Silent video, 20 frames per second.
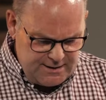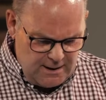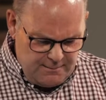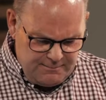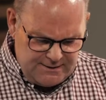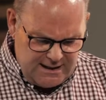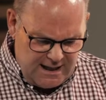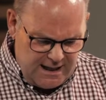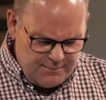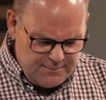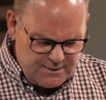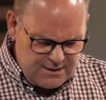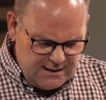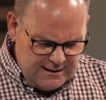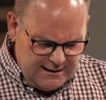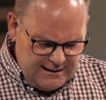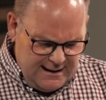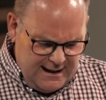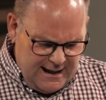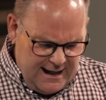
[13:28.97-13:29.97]
Sometimes,
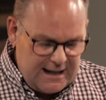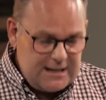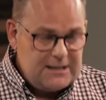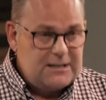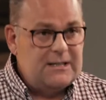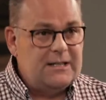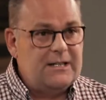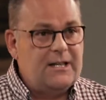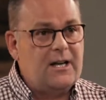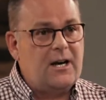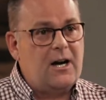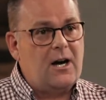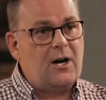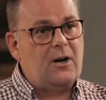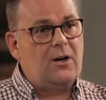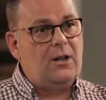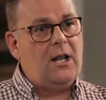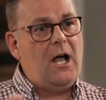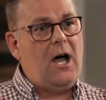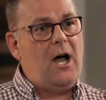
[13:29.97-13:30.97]
actually, there
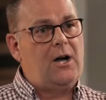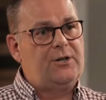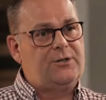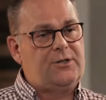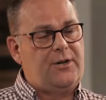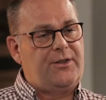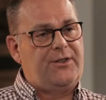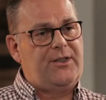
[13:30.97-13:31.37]
are larger